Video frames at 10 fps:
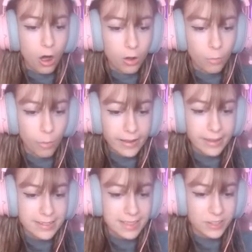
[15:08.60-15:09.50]
Wait,
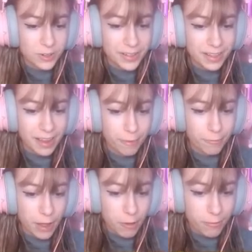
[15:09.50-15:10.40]
it's literally like
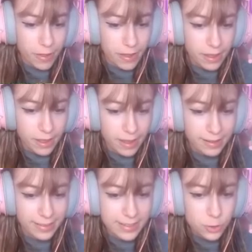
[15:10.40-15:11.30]
velvet.
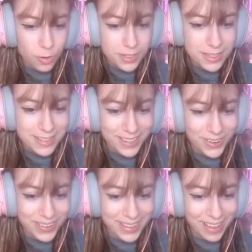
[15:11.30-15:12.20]
This horse is
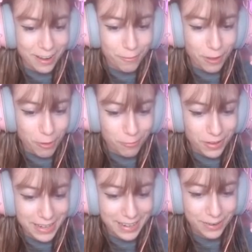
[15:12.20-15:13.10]
literally like
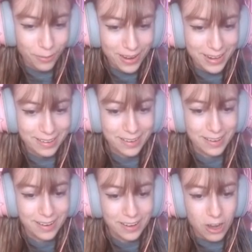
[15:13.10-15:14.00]
velvety. Wait,
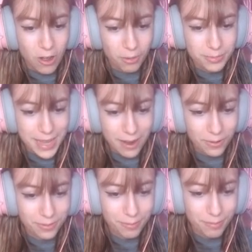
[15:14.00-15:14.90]
calm
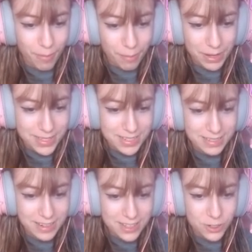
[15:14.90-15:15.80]
down, my bestie
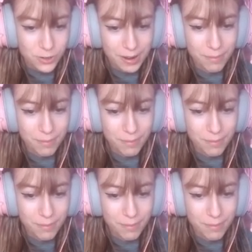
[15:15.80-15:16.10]
Duskgrim.